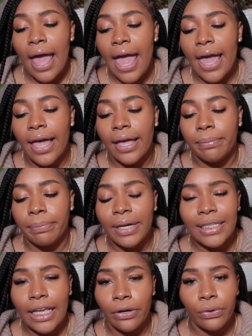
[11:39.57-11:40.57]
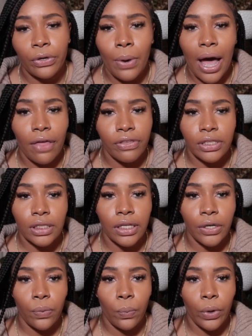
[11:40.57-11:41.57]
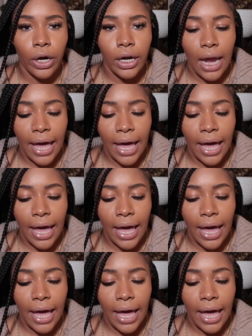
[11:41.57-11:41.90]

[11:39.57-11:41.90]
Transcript: And because I don't know how this is gonna work,